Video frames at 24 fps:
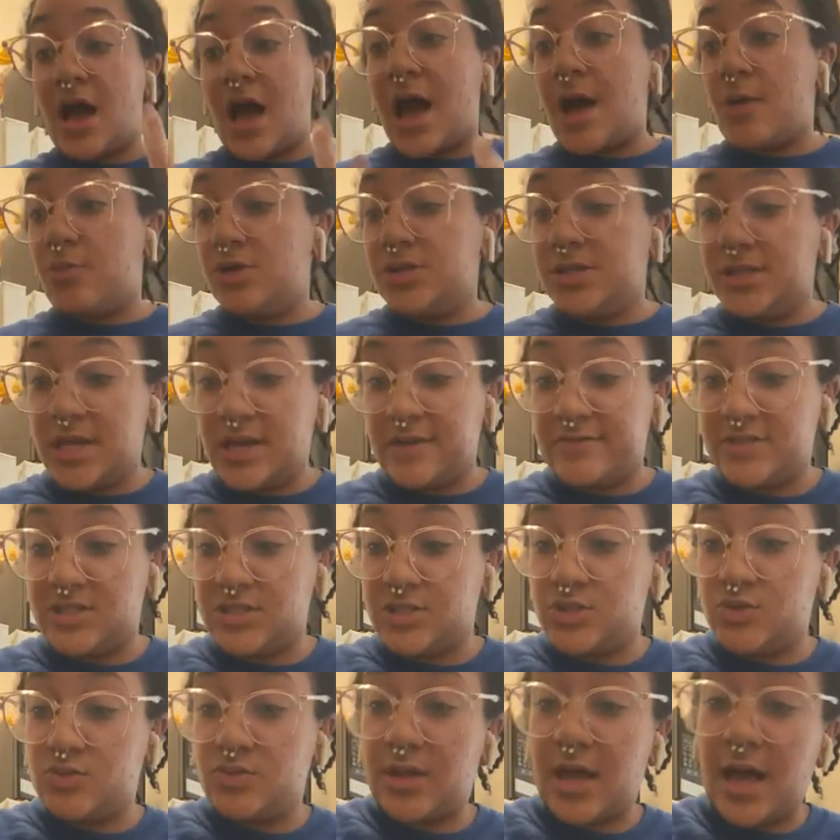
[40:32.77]
I would love to
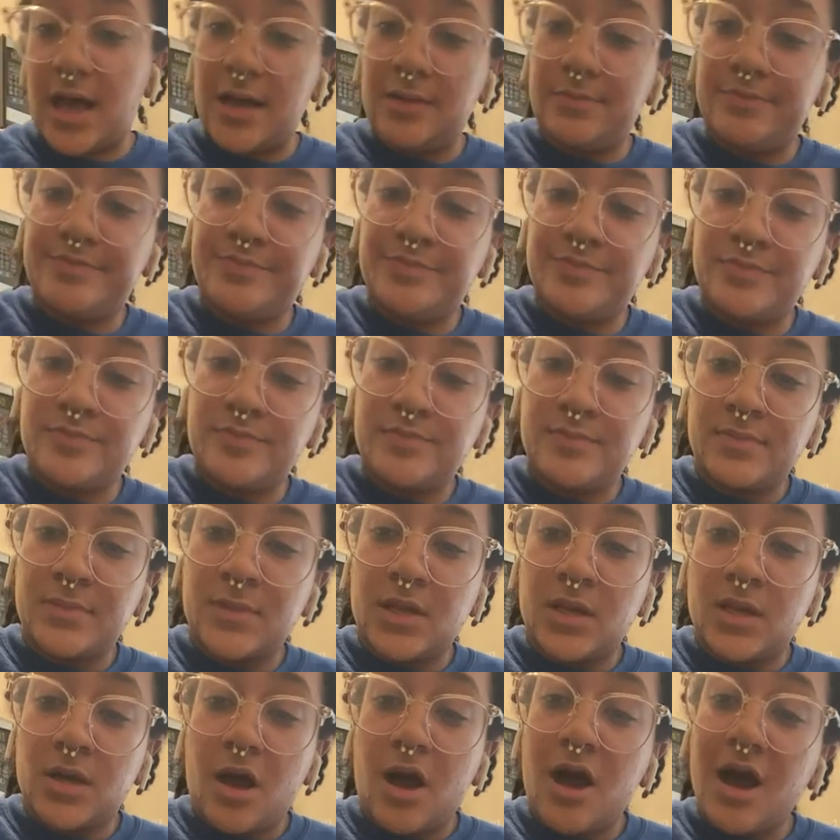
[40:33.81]
do that.
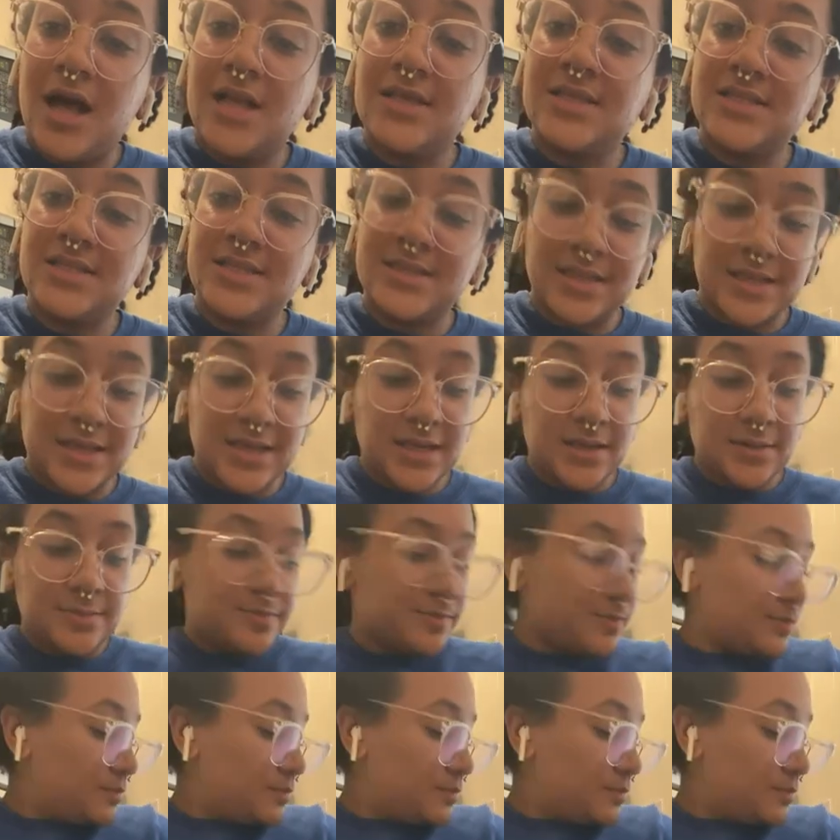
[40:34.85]
Honestly,